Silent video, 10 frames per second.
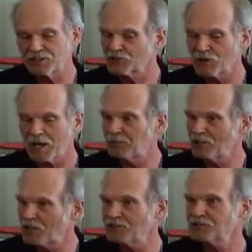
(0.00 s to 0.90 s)
is
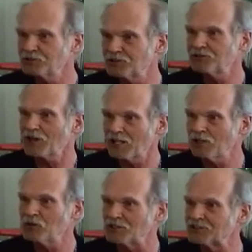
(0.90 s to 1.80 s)
grabbing onto to
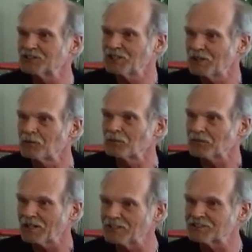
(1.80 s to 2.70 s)
follow us,
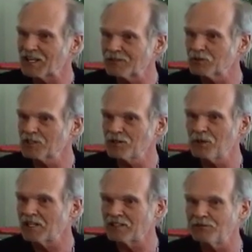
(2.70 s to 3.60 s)
is that
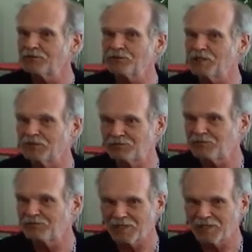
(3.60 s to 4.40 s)
rhythm. And if we